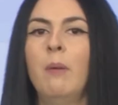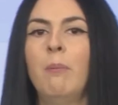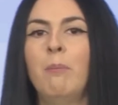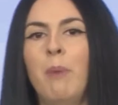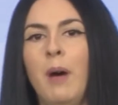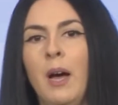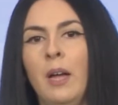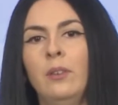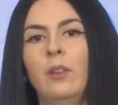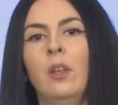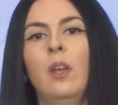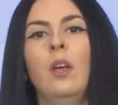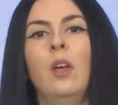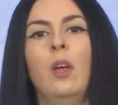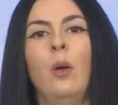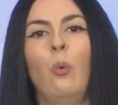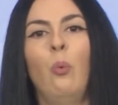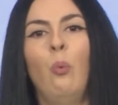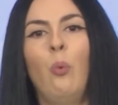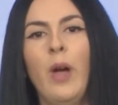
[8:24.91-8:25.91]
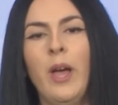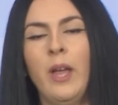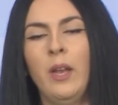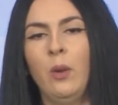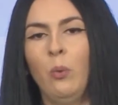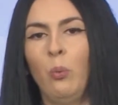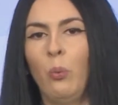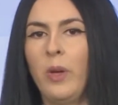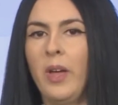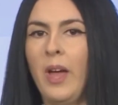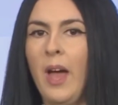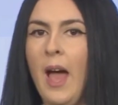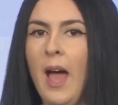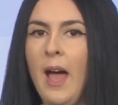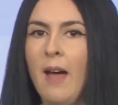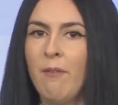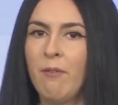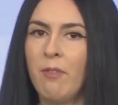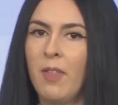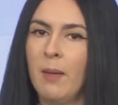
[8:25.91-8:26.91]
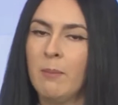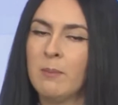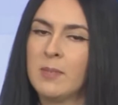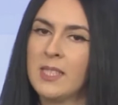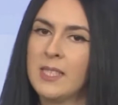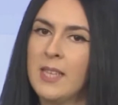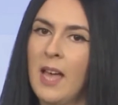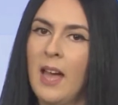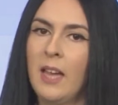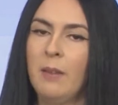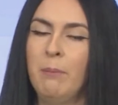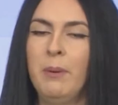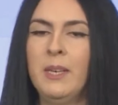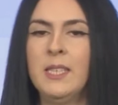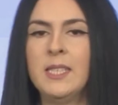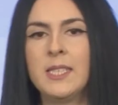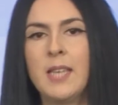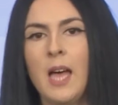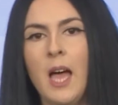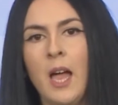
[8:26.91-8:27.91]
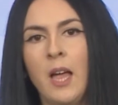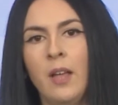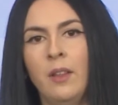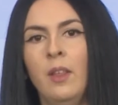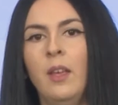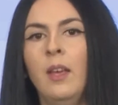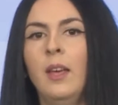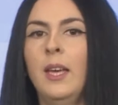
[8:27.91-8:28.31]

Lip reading: but when we have them side by side,